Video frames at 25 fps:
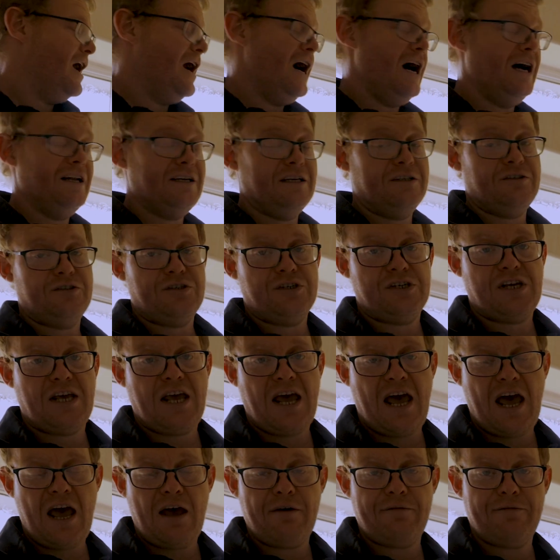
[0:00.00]
And then just
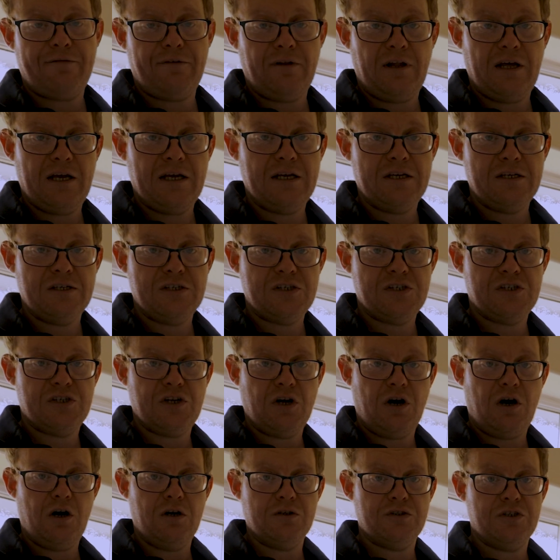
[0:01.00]
carefully
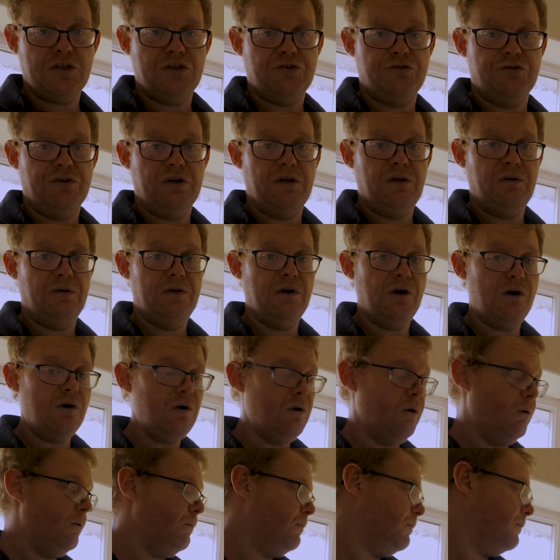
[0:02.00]
start to drill the
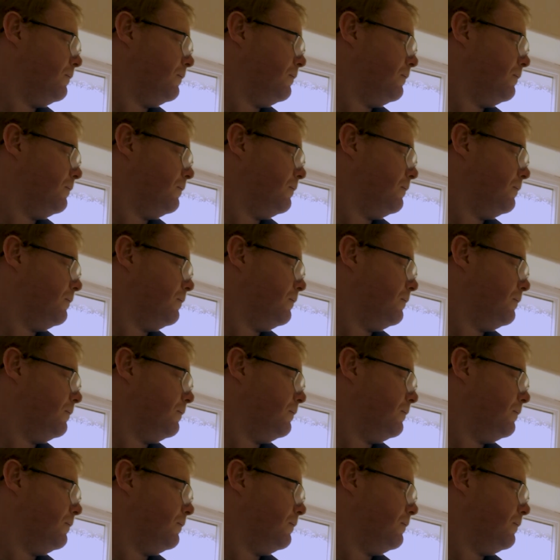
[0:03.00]
hole.